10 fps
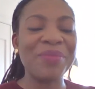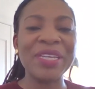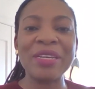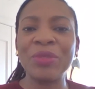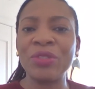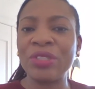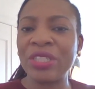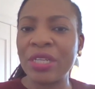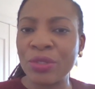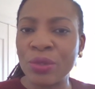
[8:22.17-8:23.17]
being able to
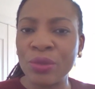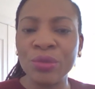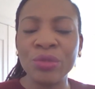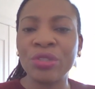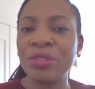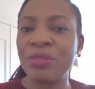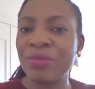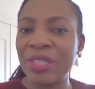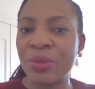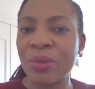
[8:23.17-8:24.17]
share solutions,
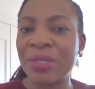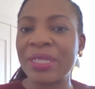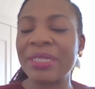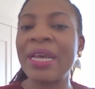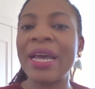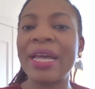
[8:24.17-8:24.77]
resources,